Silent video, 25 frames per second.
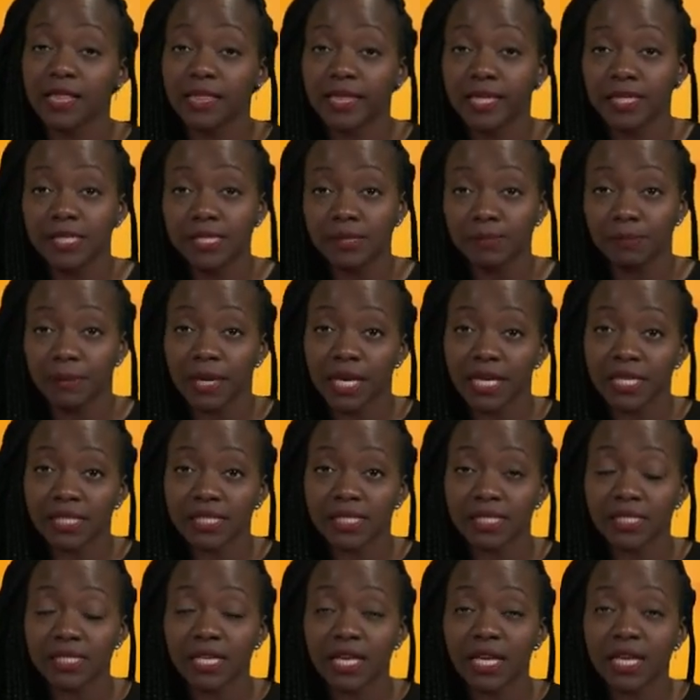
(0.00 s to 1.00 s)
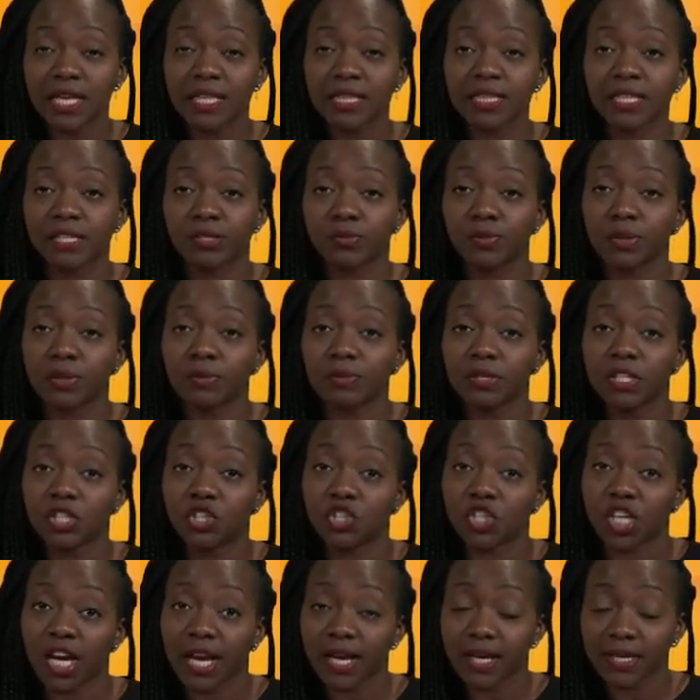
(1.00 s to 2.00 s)
This means that we
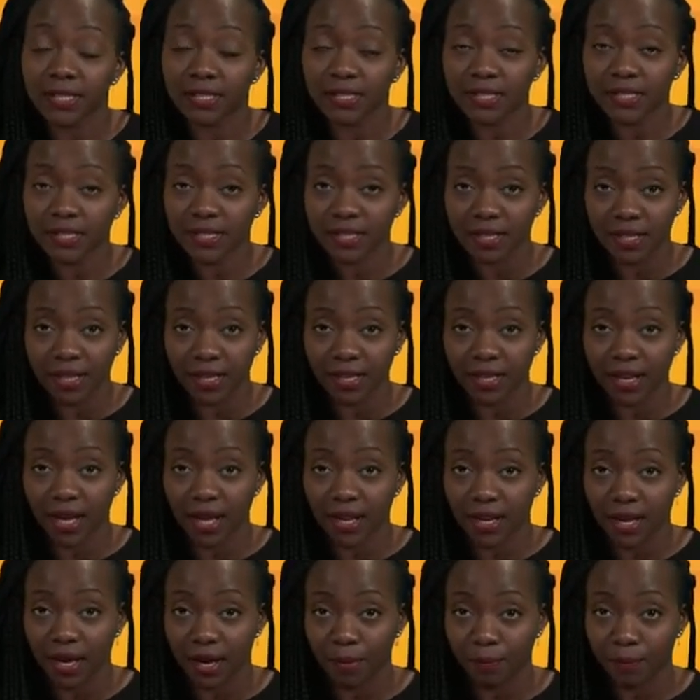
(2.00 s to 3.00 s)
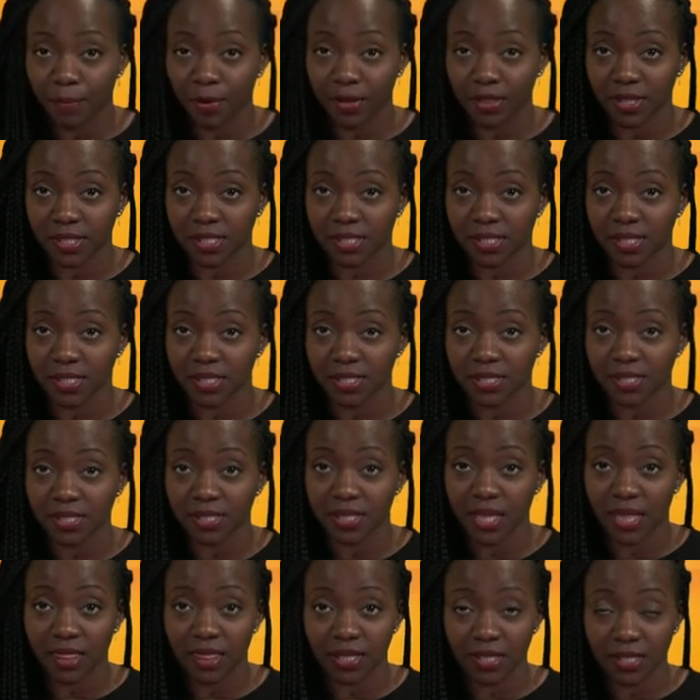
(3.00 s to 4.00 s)
reject the null hypothesis
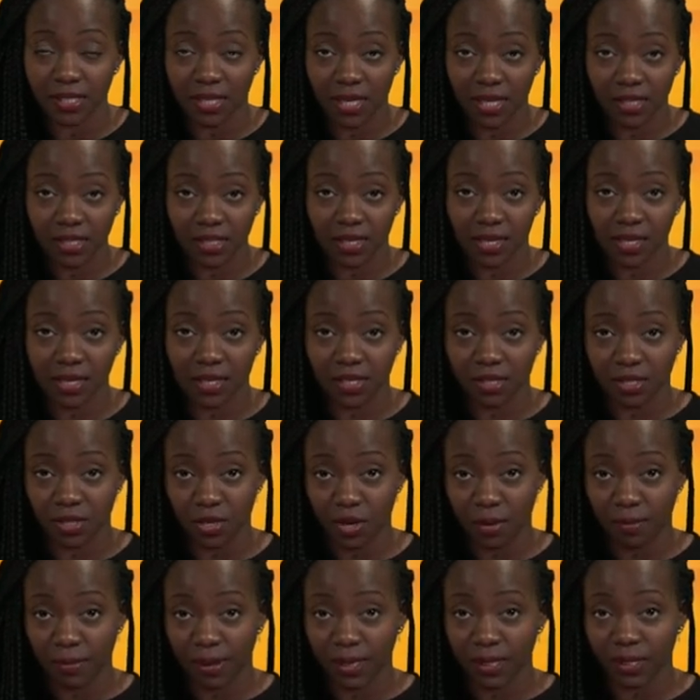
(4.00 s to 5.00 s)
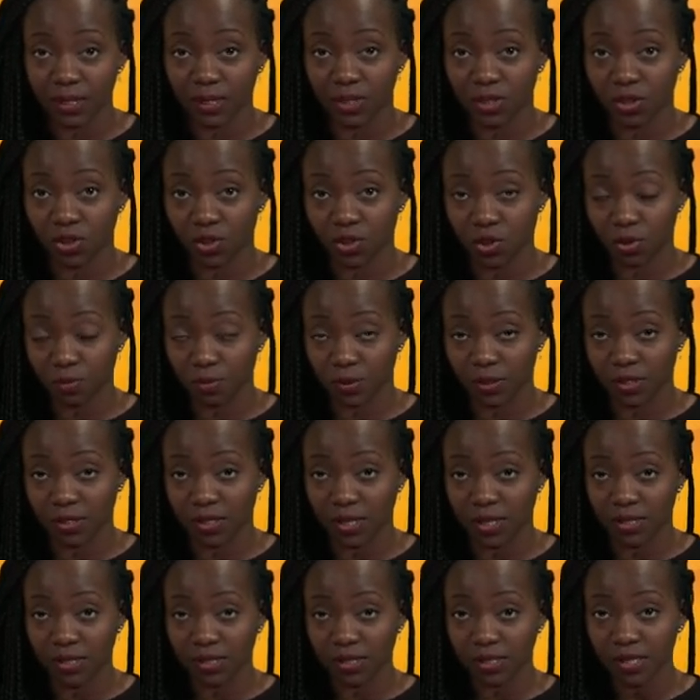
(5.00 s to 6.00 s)
that the data is normally
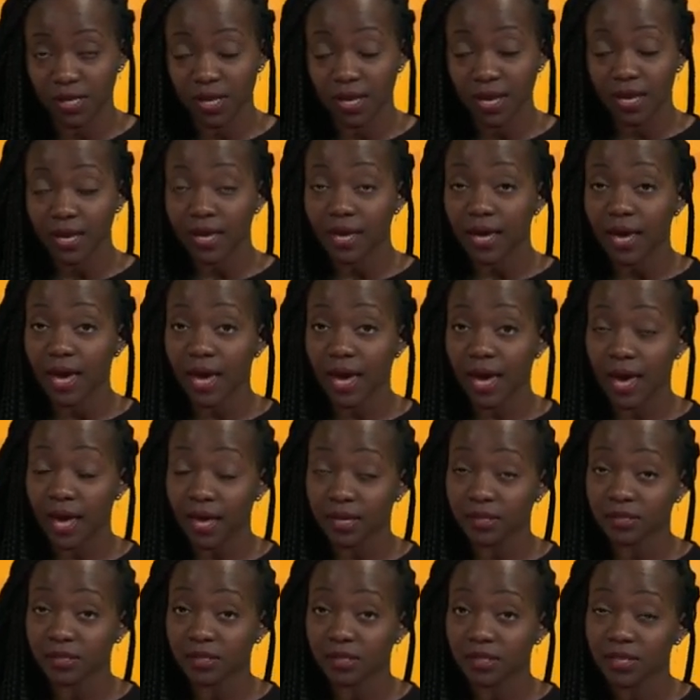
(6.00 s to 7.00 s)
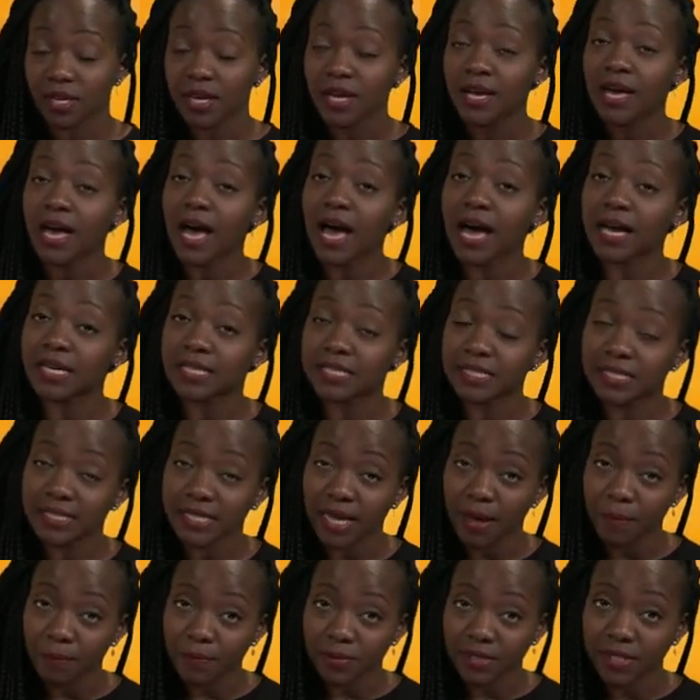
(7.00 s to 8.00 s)
distributed and
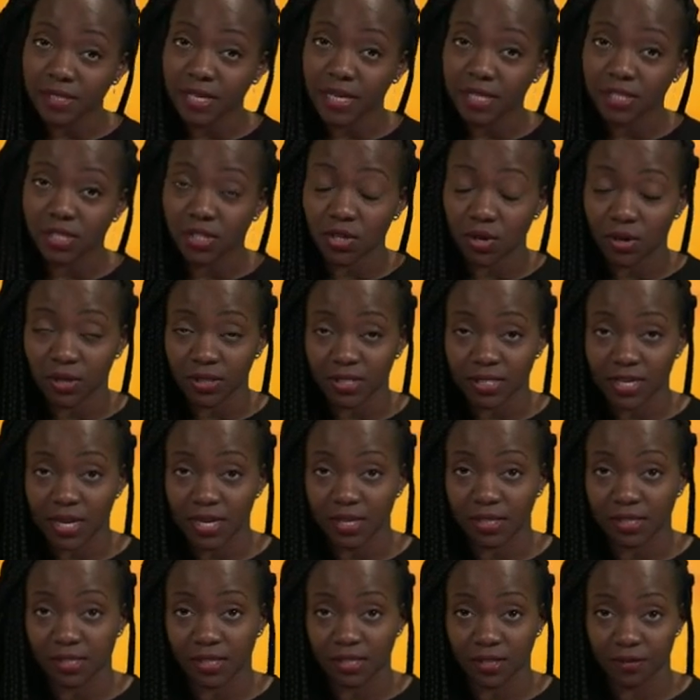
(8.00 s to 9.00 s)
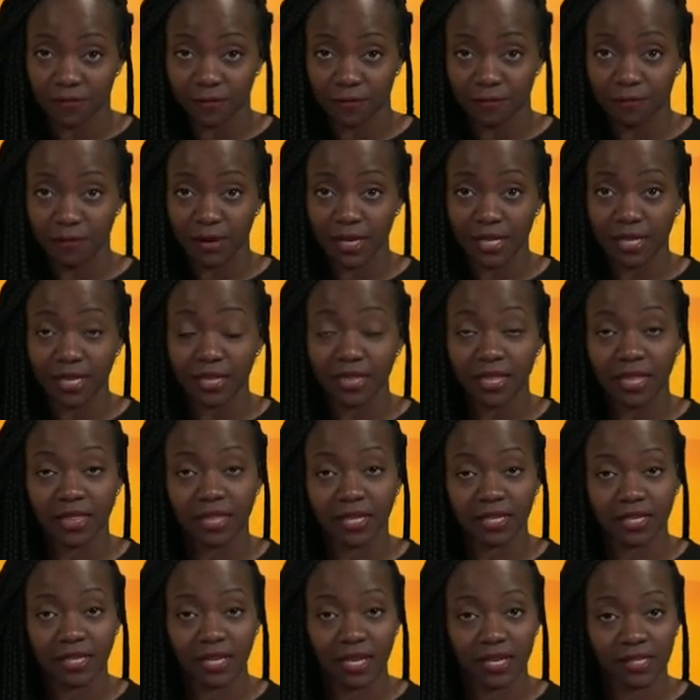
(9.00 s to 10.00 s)
accept its alternative, meaning
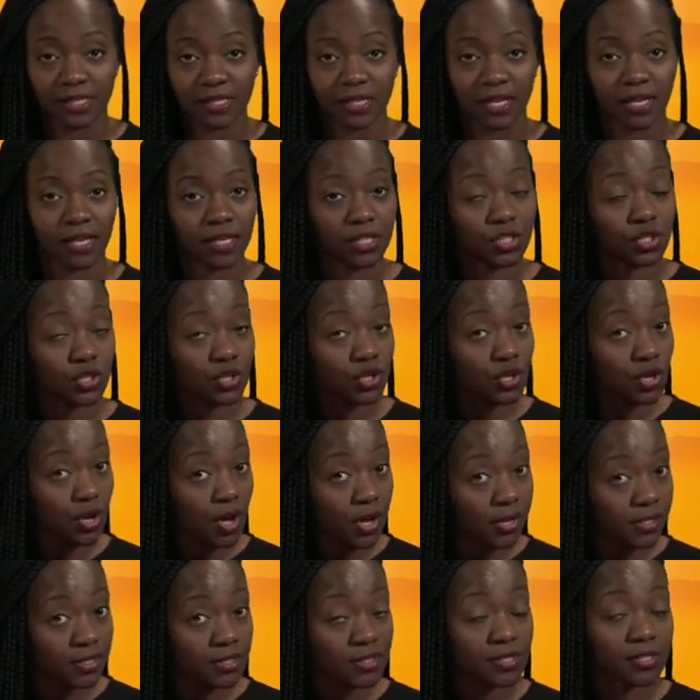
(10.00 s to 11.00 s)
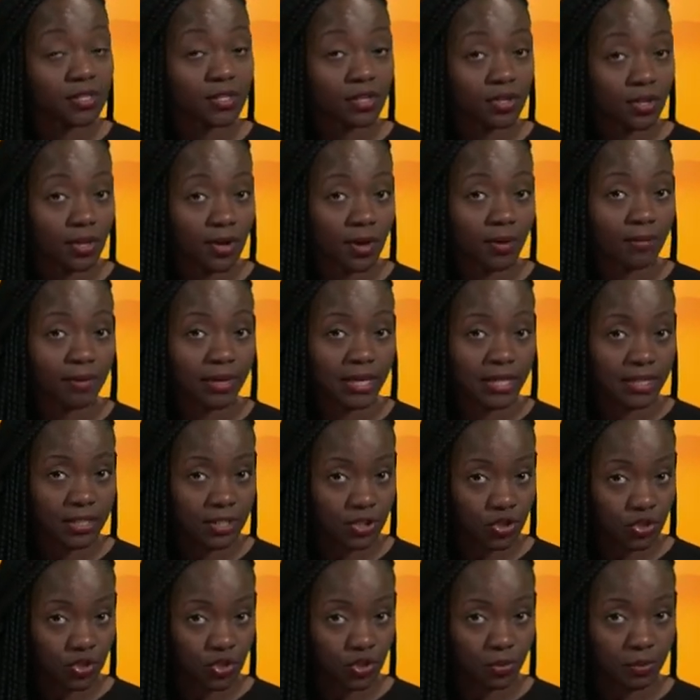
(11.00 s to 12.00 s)
that the data is not normally
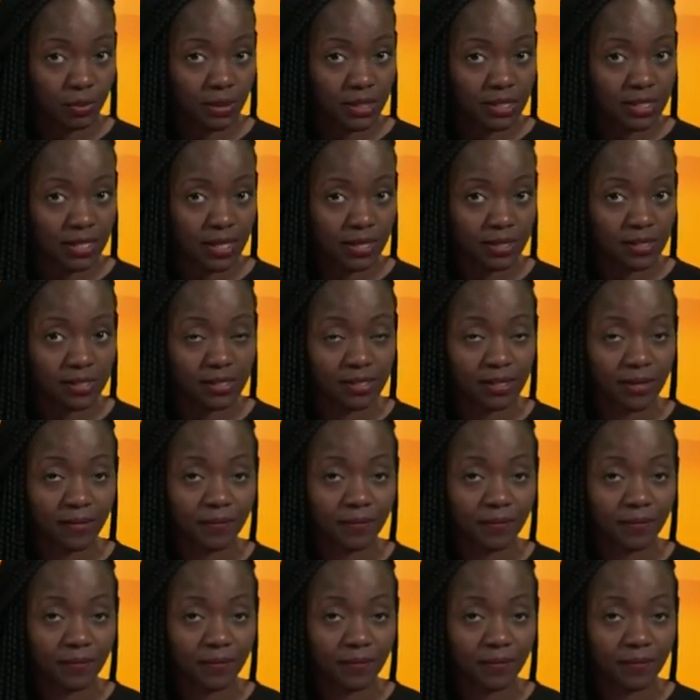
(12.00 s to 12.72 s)
distributed.